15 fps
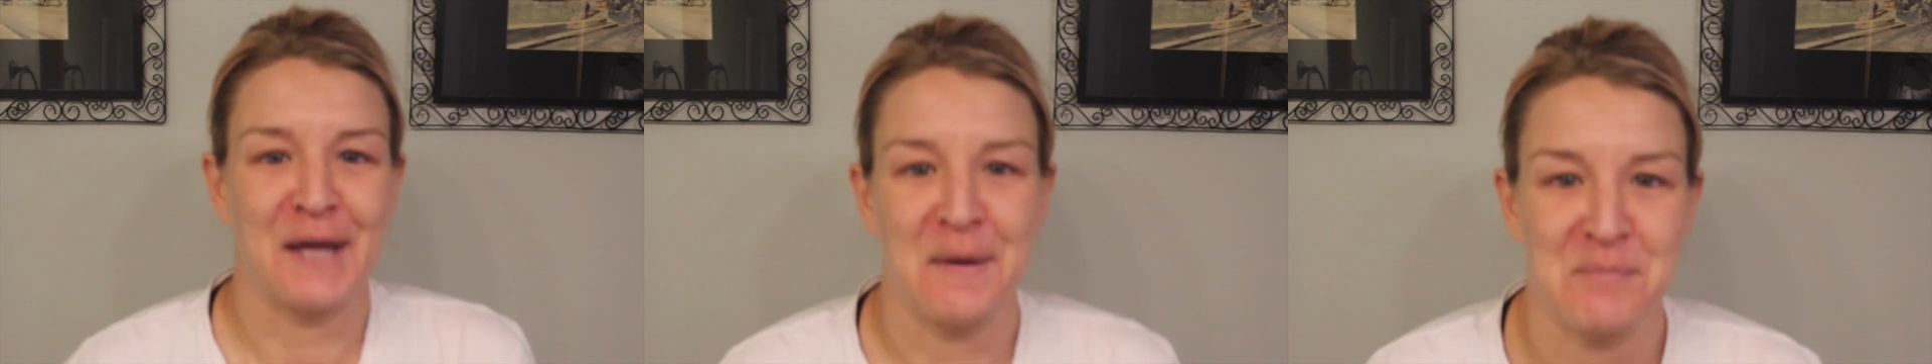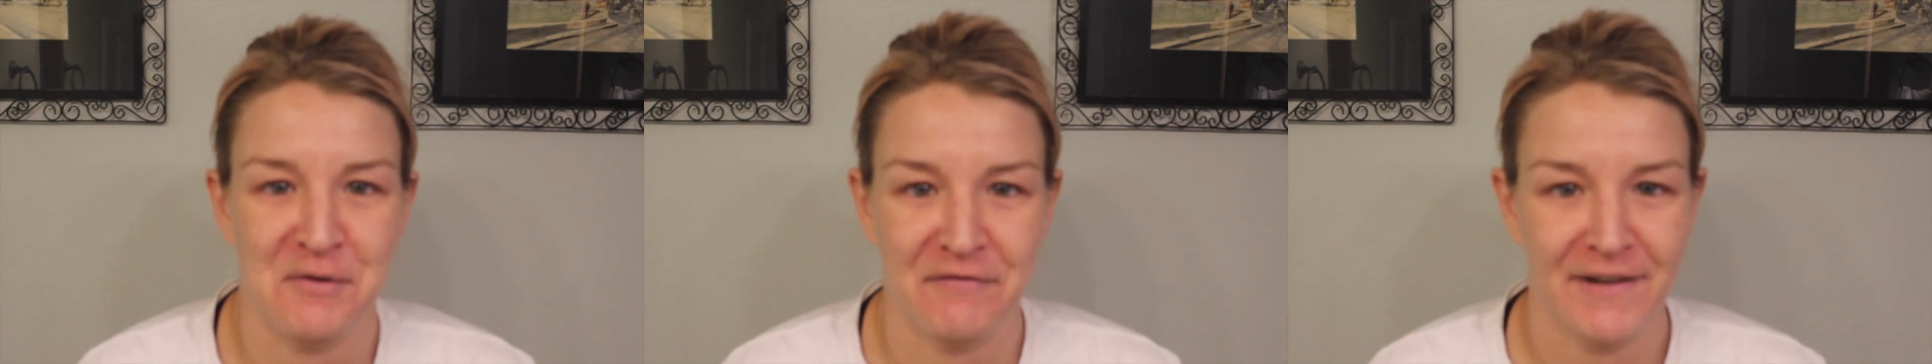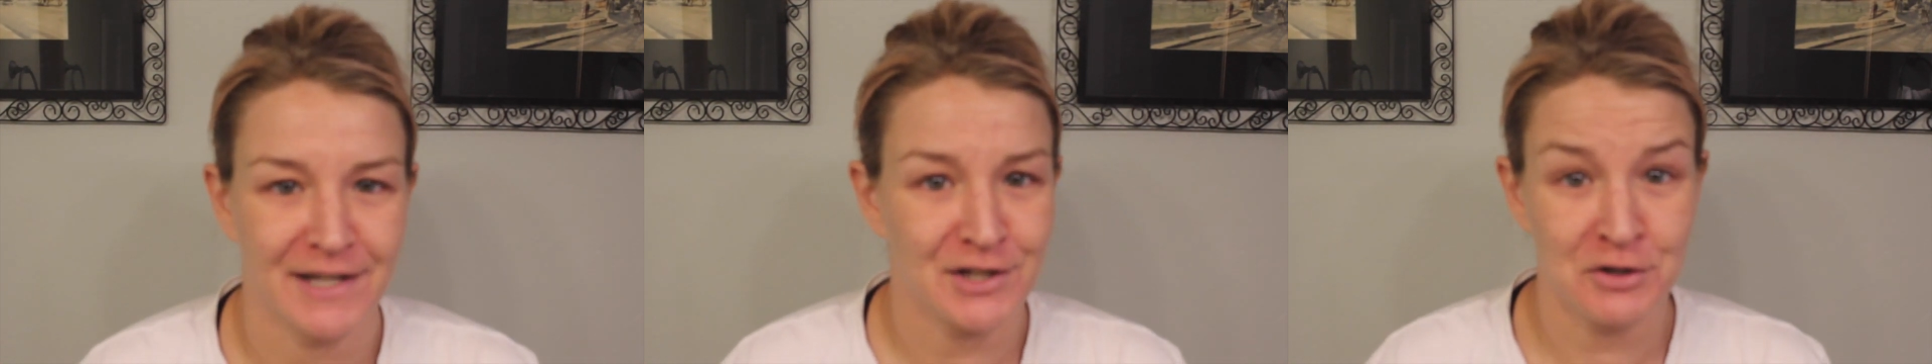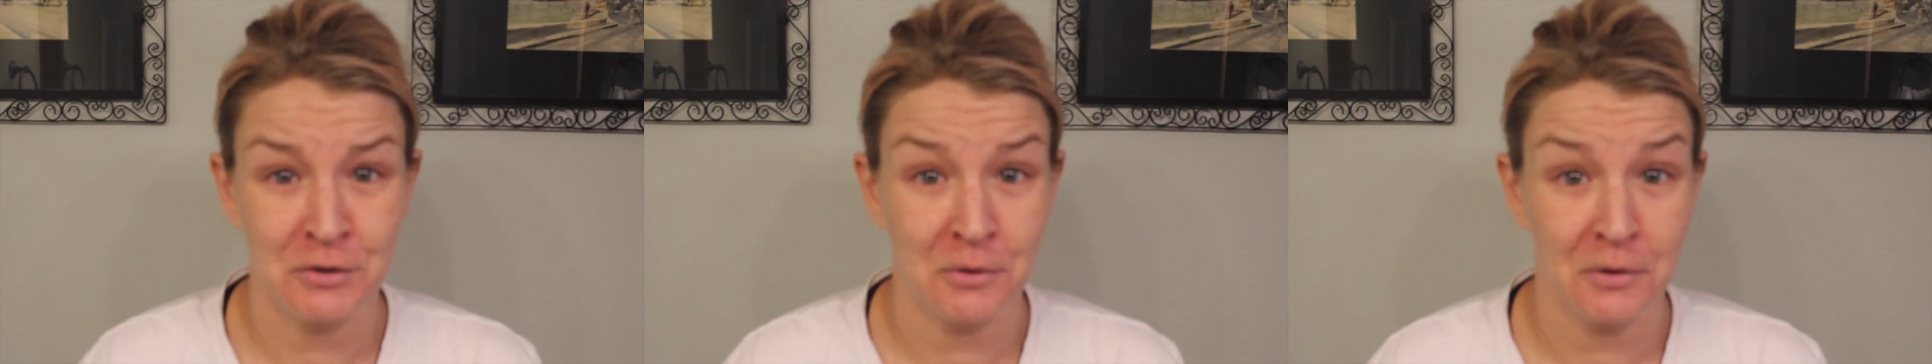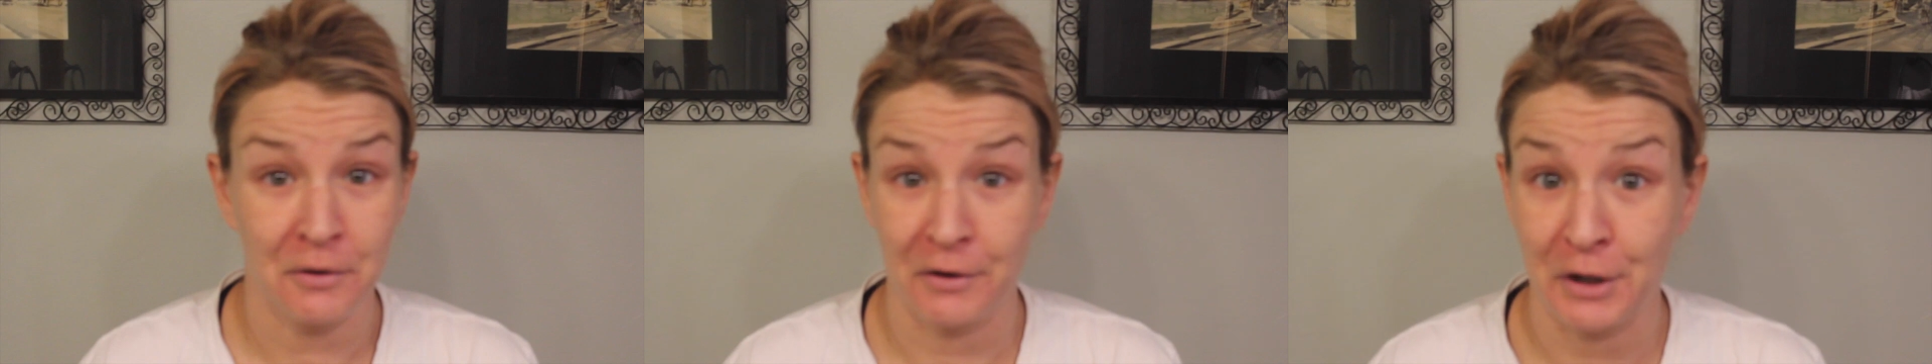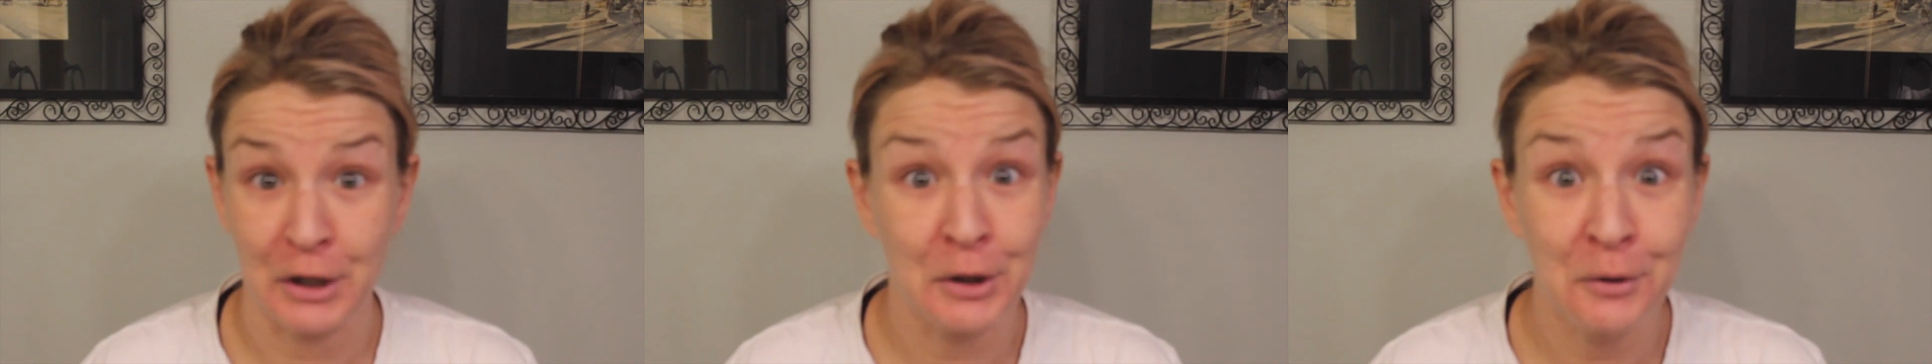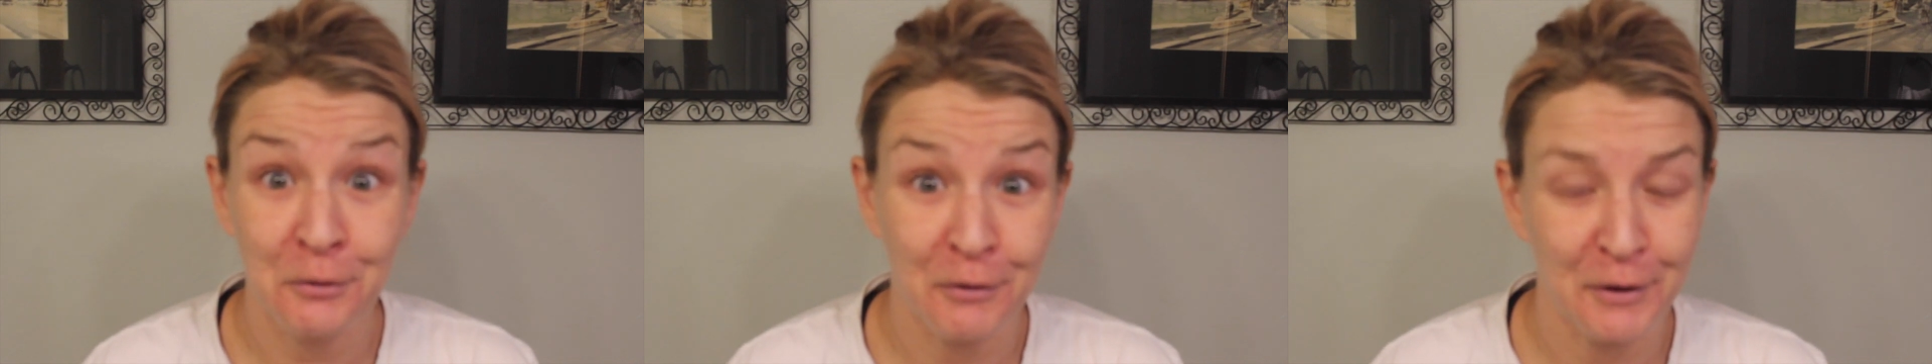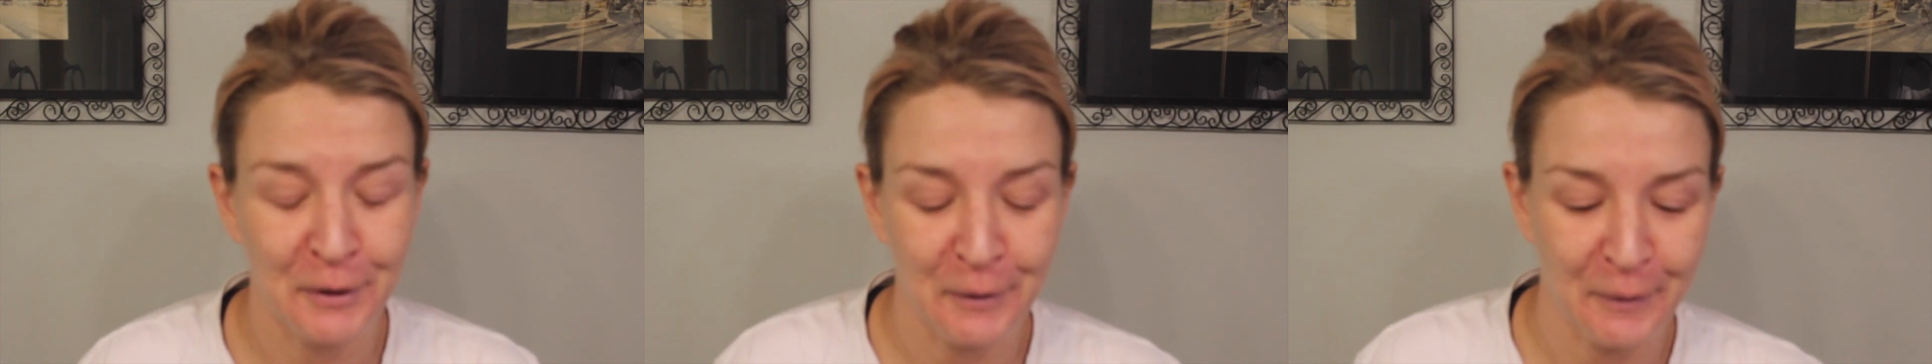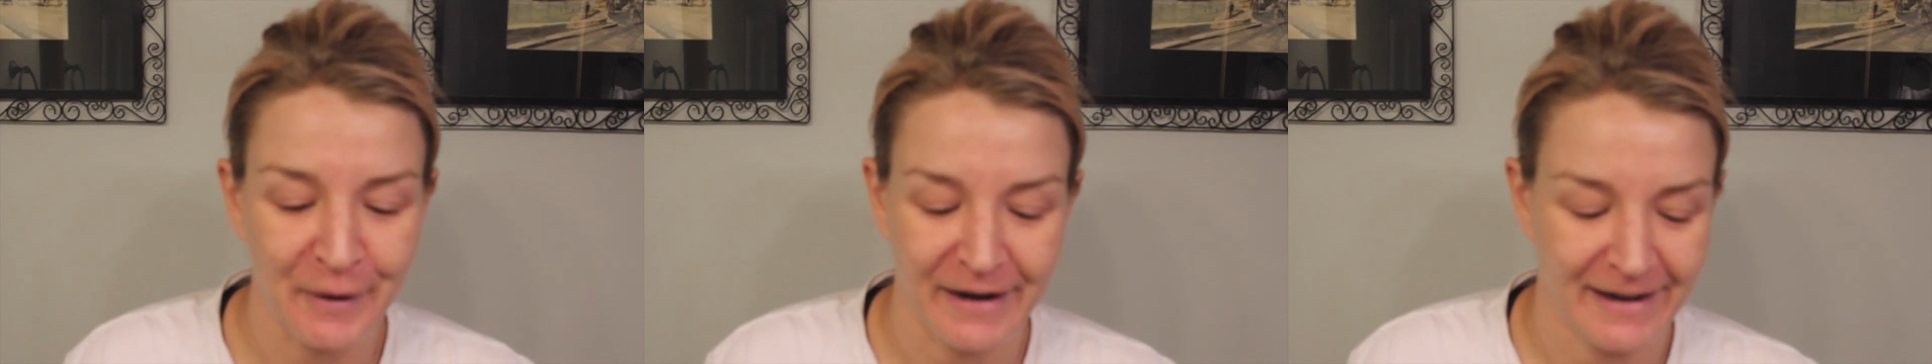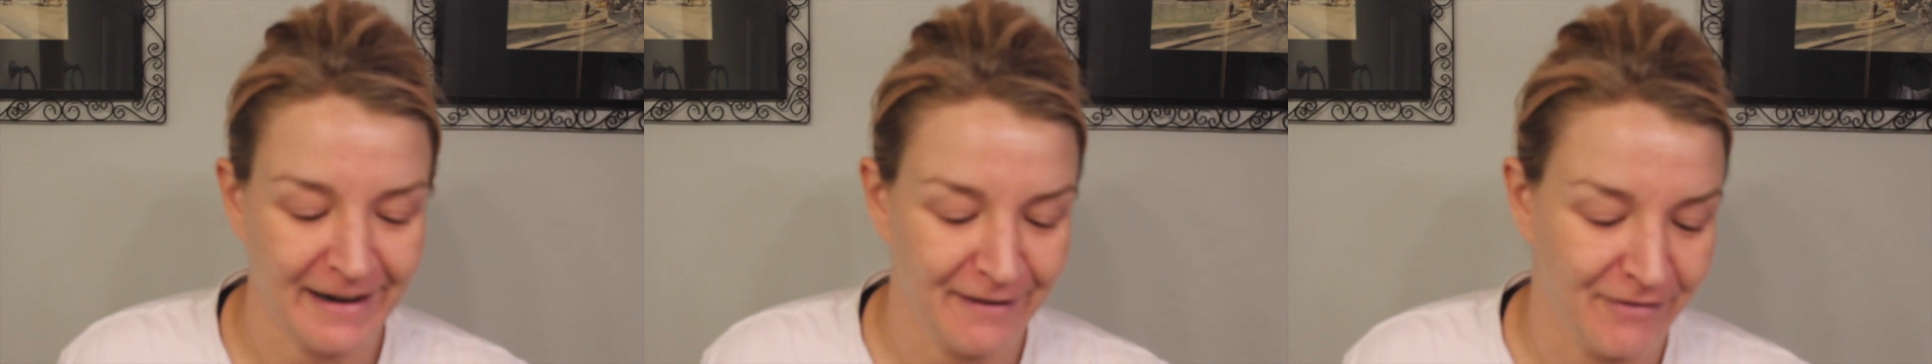a professional or guru or
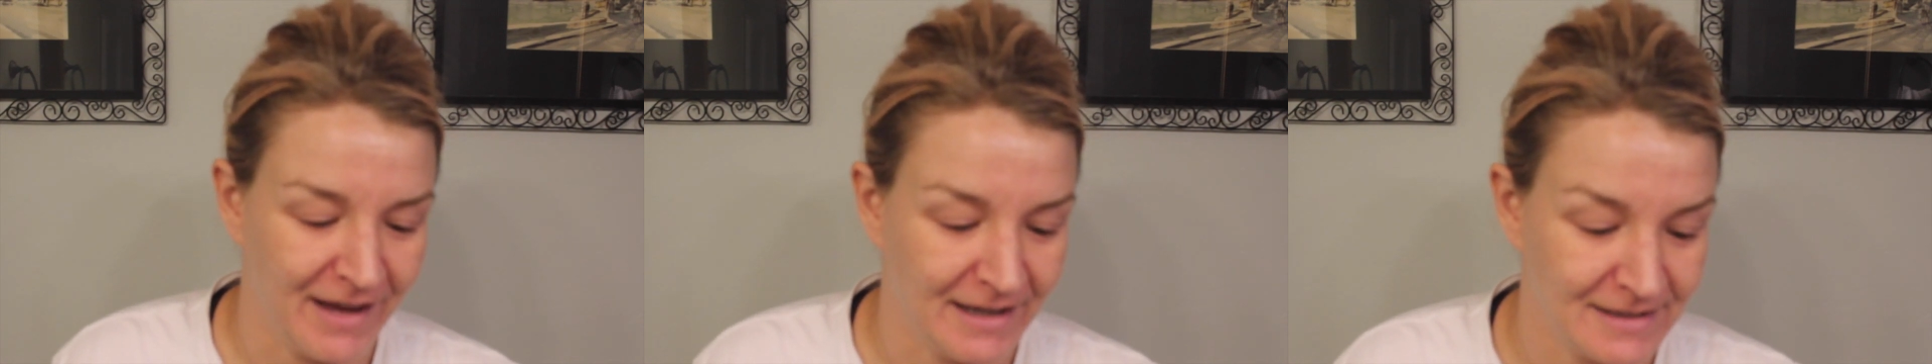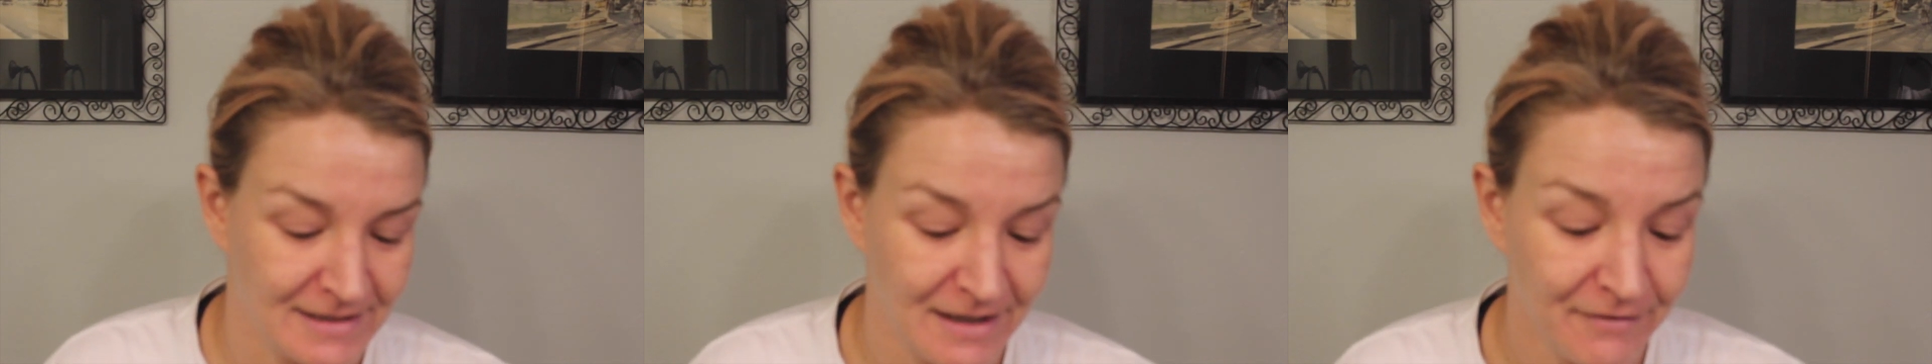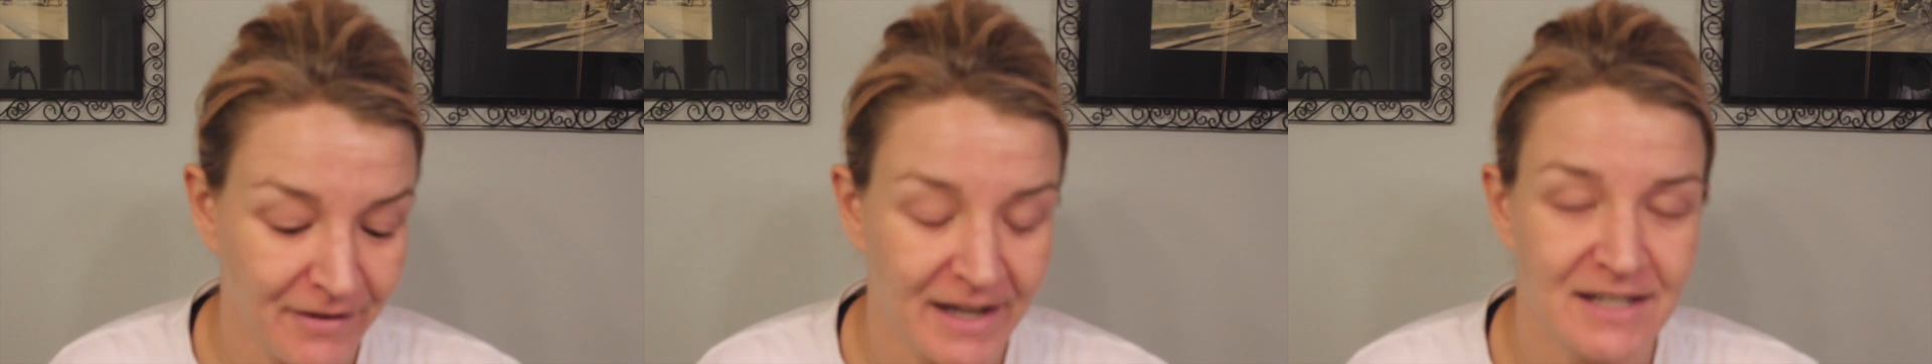any of that stuff.